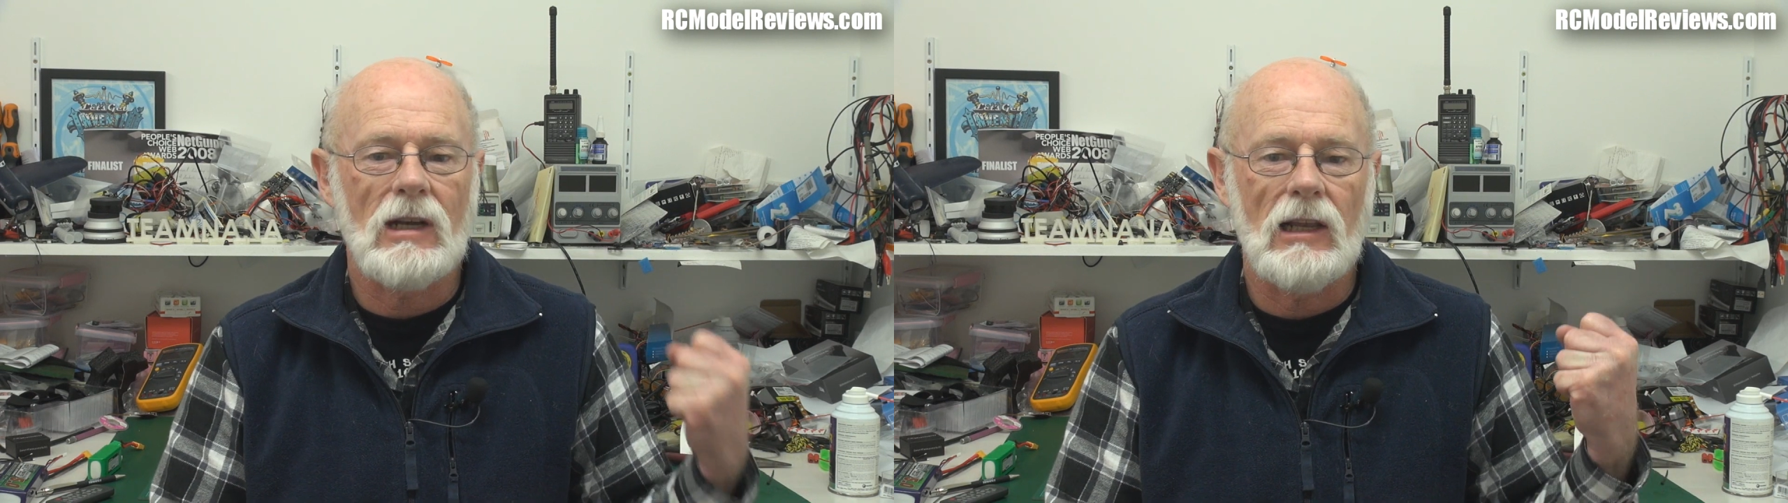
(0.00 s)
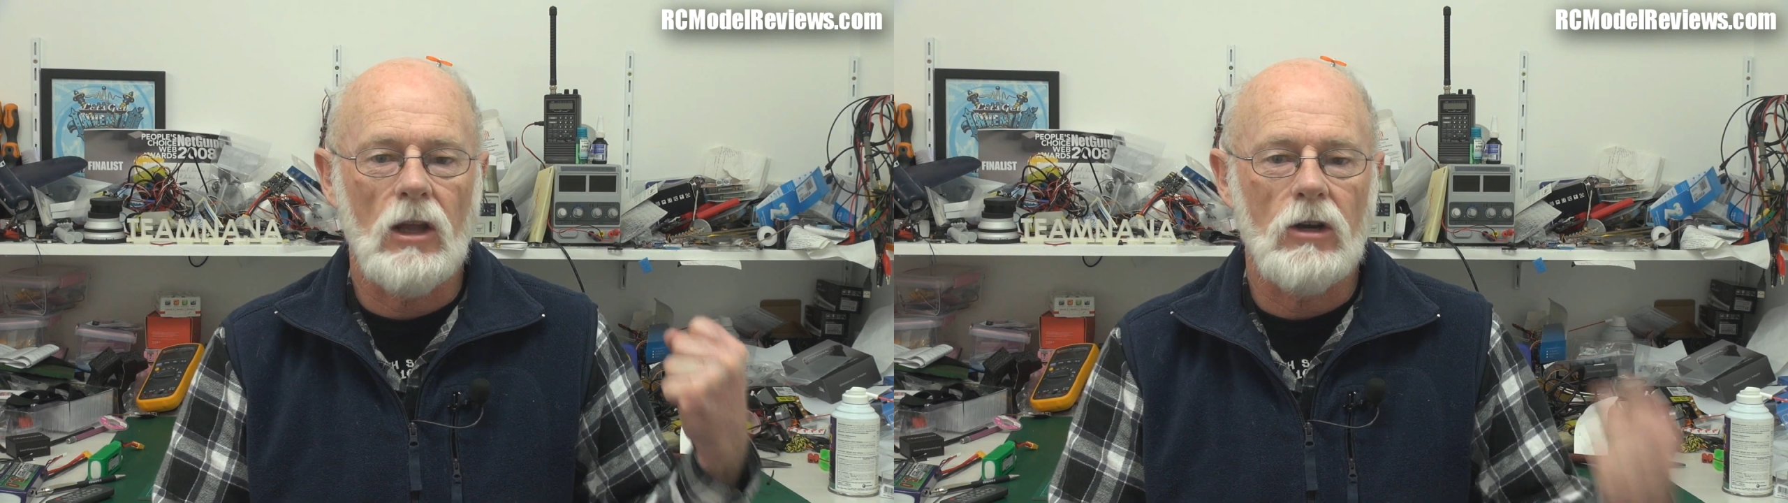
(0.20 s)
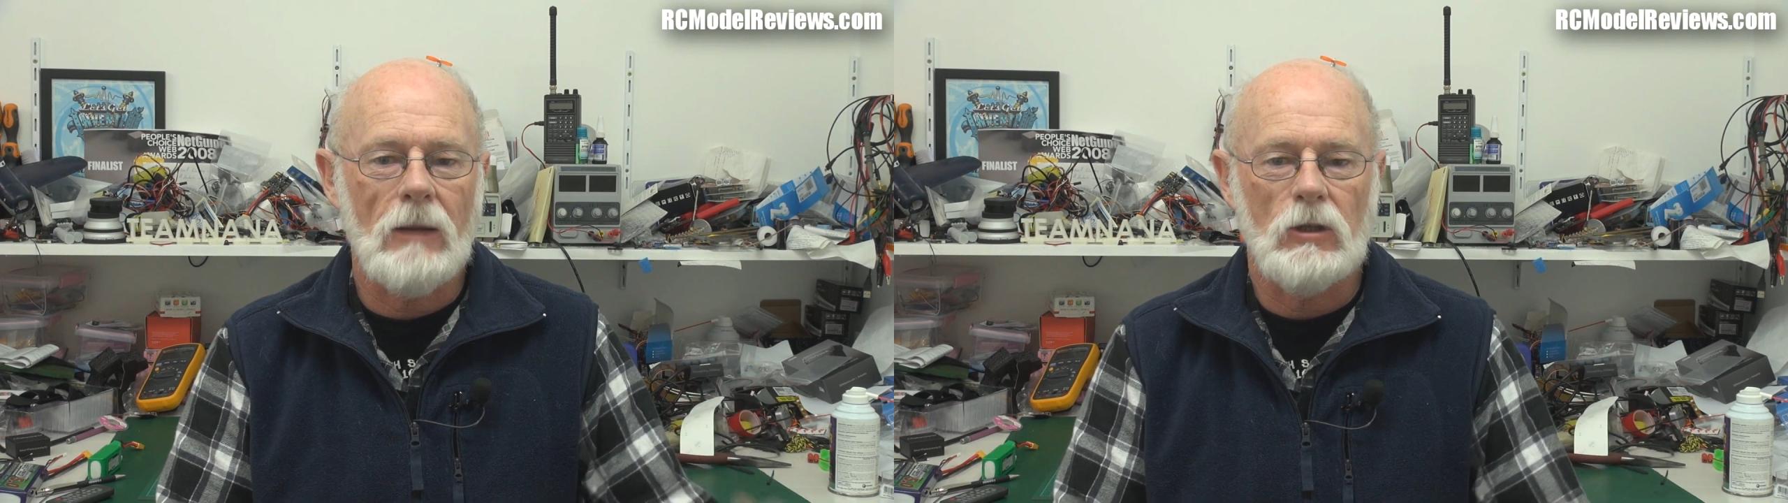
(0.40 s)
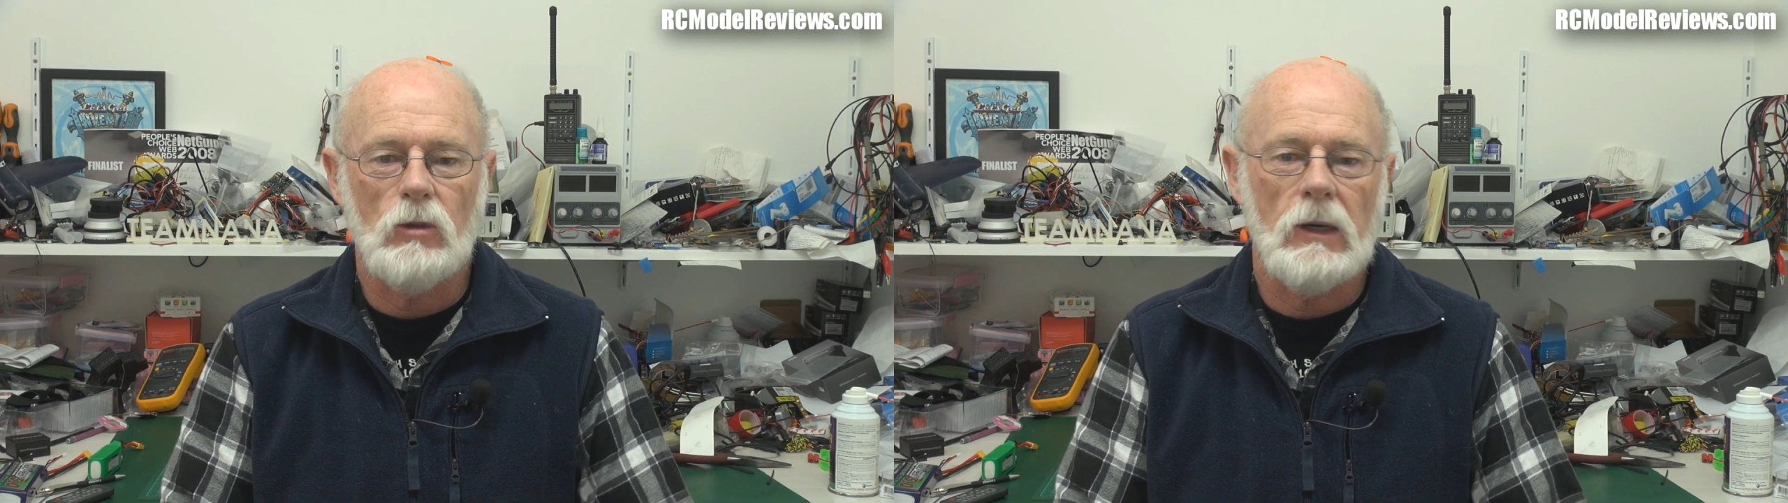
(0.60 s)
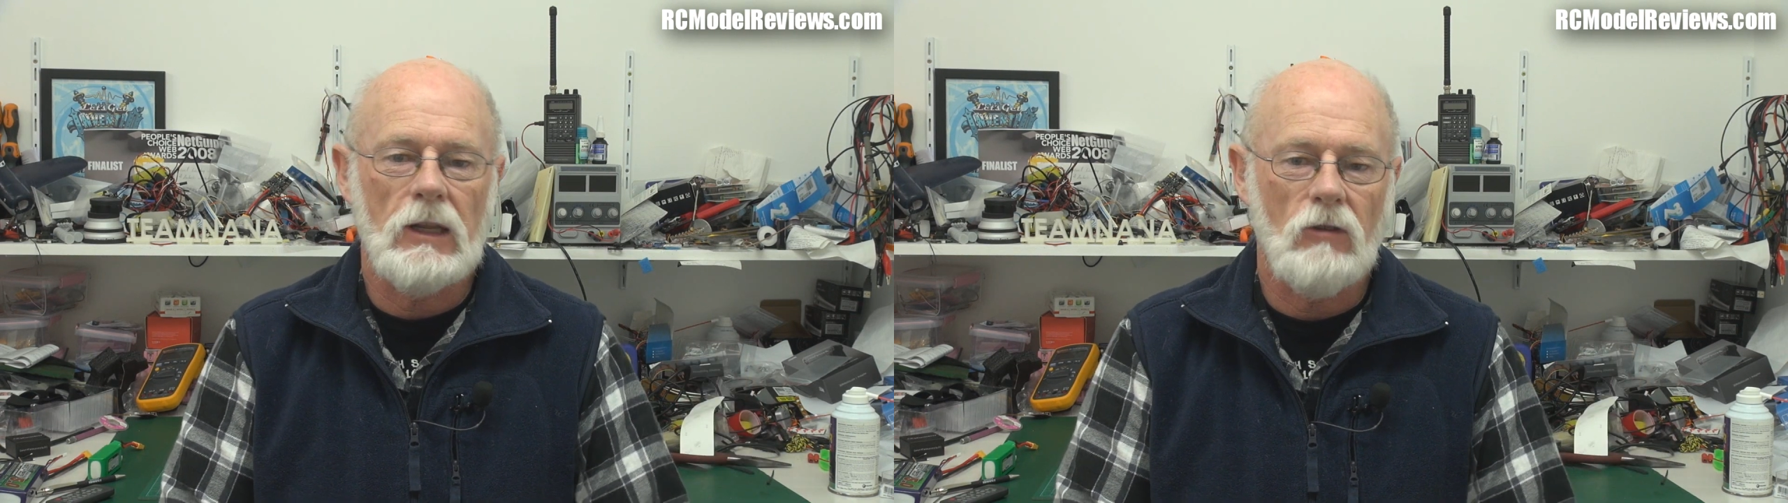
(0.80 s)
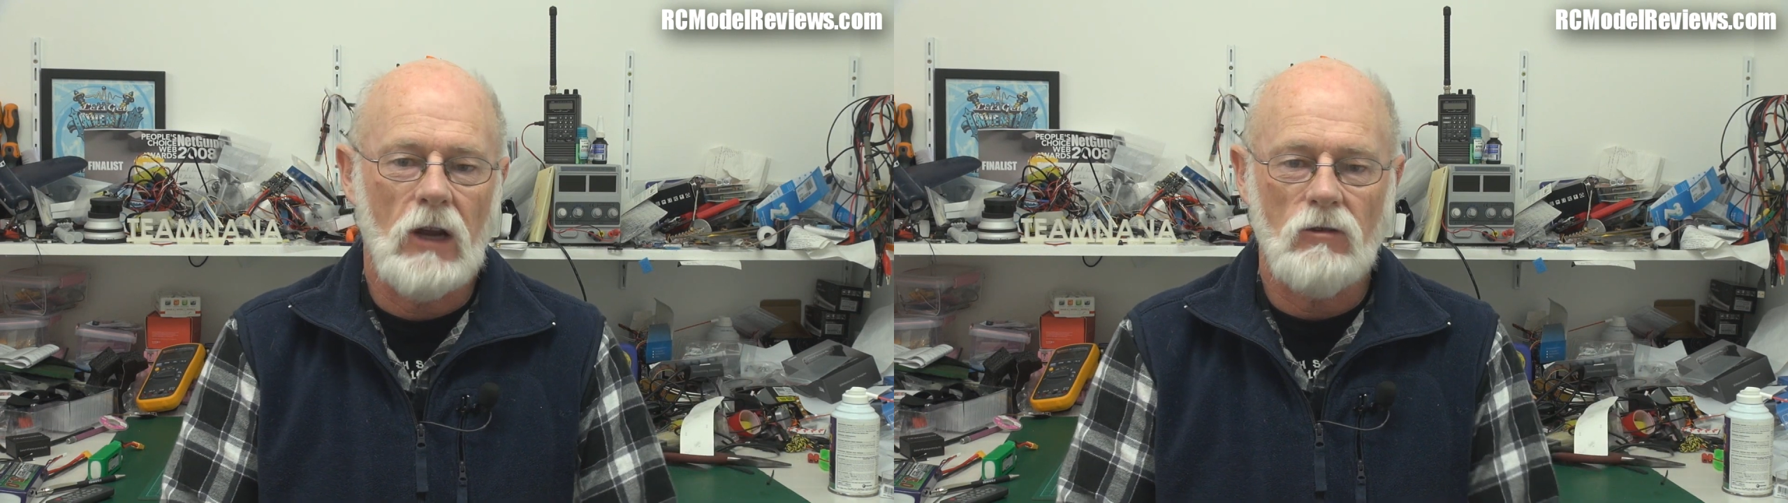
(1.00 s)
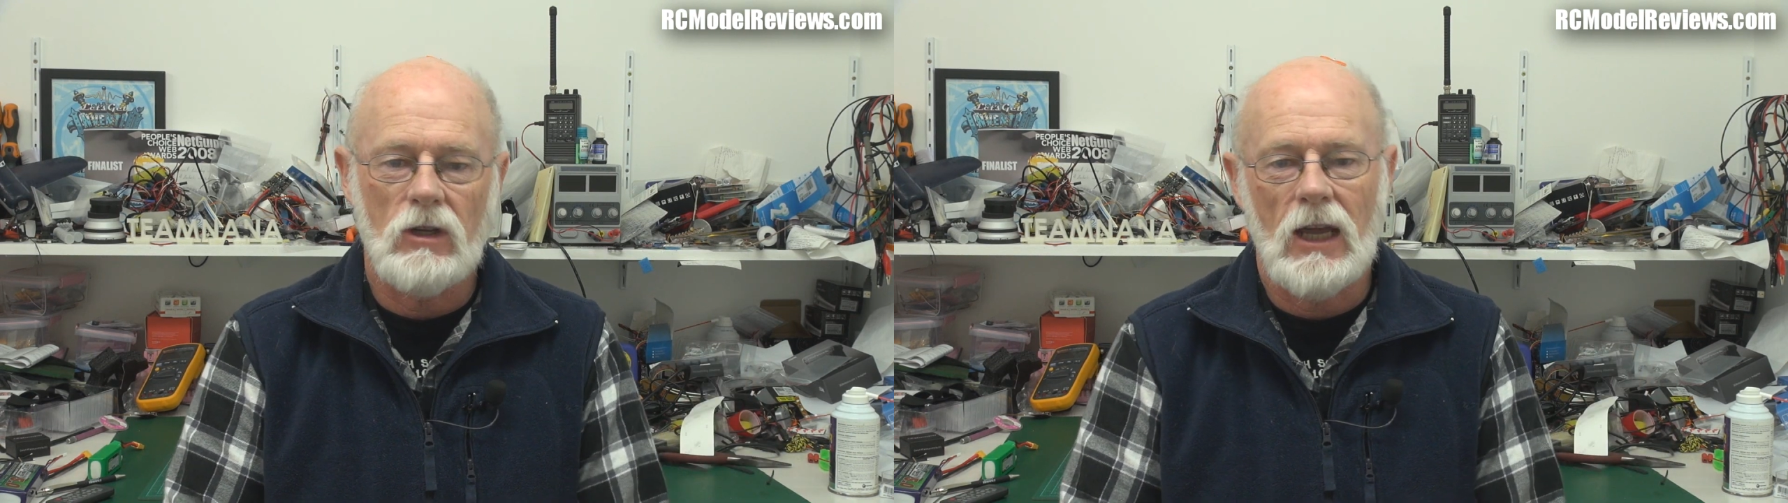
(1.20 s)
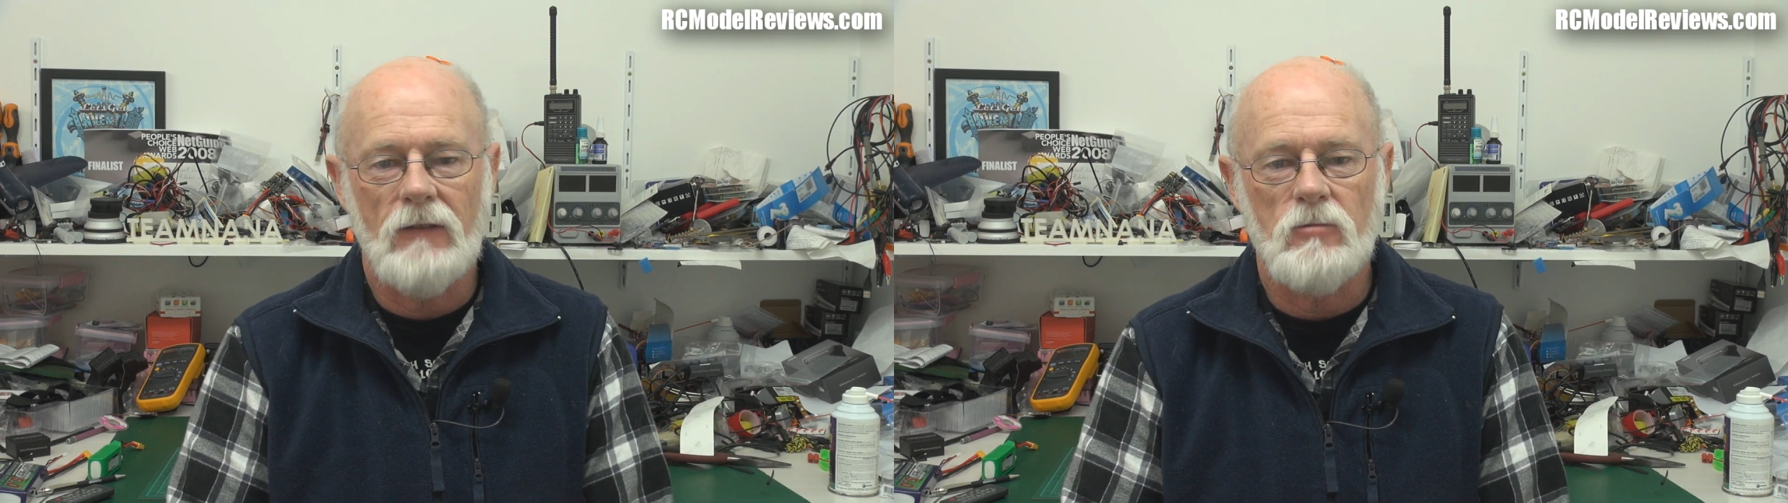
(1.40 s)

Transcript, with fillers: to load up a 2300 kV